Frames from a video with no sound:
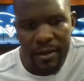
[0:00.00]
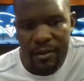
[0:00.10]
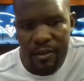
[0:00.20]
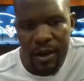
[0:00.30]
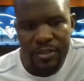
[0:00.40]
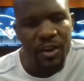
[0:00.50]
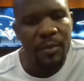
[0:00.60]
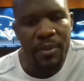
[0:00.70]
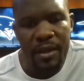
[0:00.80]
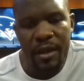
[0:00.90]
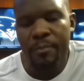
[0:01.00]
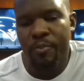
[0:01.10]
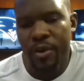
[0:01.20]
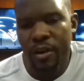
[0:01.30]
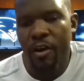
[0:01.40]
I try to be. I'm
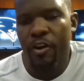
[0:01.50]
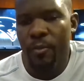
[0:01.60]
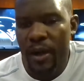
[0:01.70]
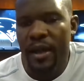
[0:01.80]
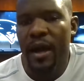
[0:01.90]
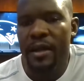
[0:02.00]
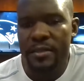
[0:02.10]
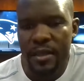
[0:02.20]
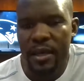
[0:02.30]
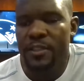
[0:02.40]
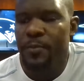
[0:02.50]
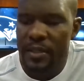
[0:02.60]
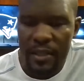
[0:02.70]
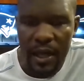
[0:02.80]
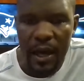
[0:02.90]
pretty hard on my guys, and I
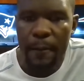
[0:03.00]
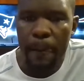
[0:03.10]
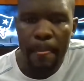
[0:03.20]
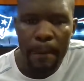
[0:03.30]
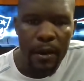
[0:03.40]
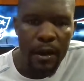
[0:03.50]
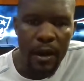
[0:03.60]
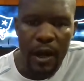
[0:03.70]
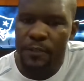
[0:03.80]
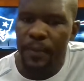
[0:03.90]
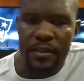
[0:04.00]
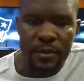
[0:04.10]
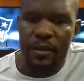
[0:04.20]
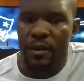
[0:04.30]
expect a lot. I expect them